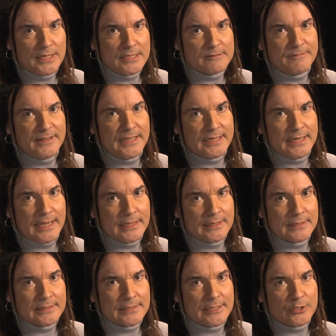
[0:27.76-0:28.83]
his
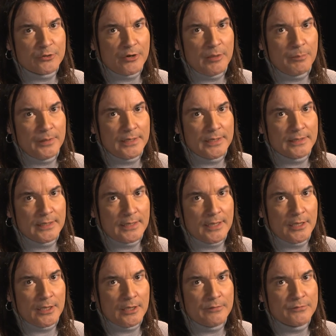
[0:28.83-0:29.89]
fingernails scraping in the
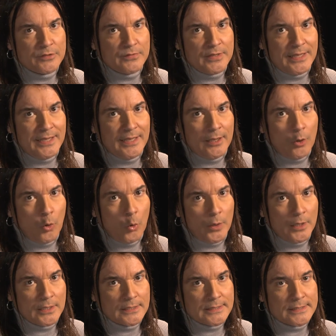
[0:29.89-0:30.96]
curves of the ear
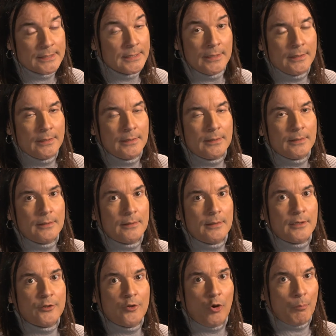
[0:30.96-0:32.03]
coils.
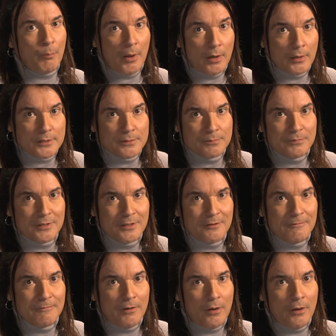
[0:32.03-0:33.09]
A dog barks,
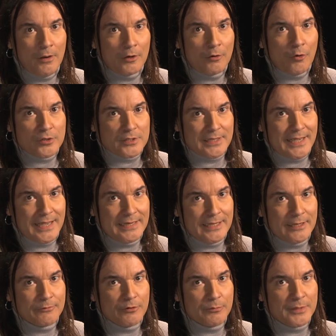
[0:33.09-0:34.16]
far across the
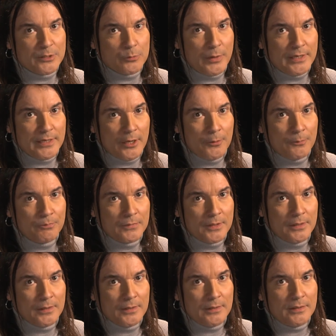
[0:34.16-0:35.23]
canyon from this window.
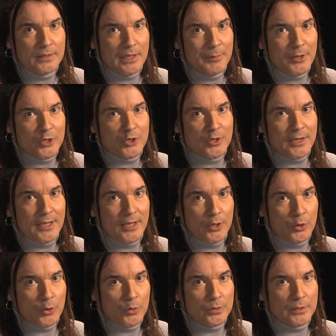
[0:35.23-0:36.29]
The emergent
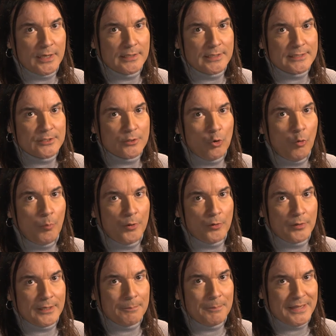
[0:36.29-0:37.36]
code and its
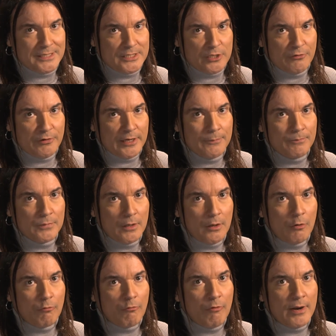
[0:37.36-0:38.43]
scorpionic bestiary
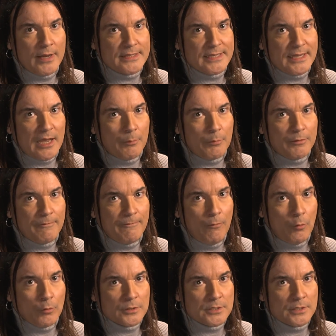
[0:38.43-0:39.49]
are rising up with
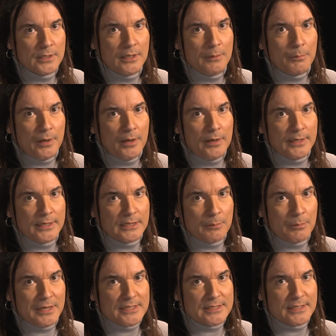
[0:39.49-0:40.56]
force behind the
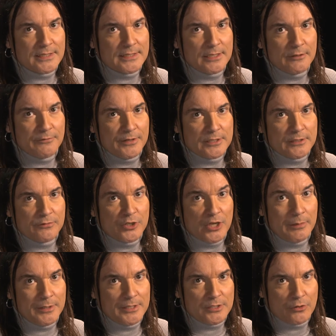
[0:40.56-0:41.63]
plastic surface of
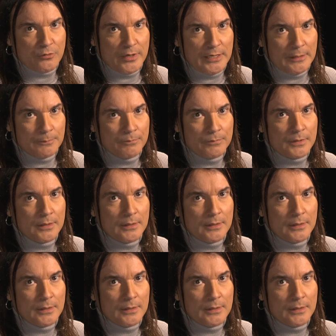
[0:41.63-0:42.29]
Jaymi's screen,